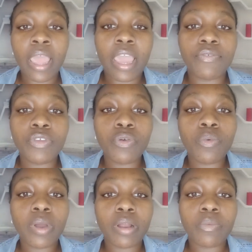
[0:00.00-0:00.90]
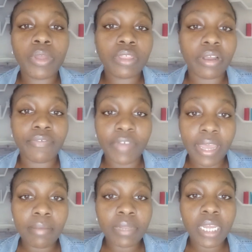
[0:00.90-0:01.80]
If you were with your
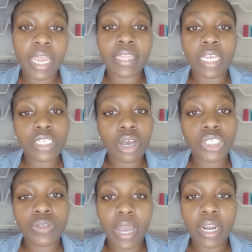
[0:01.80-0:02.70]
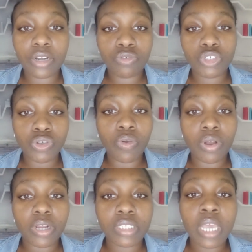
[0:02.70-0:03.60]
family and they taught you how to do
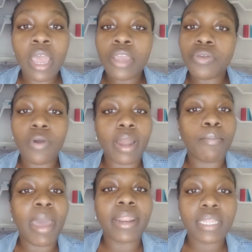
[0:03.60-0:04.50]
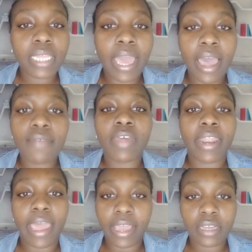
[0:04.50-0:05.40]
chores, you automatically have
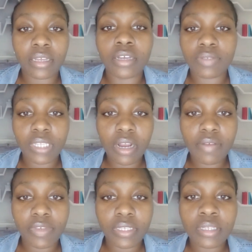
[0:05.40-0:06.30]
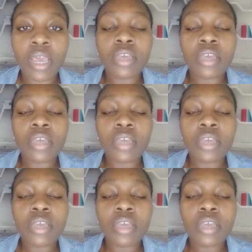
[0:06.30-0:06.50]
that act of service.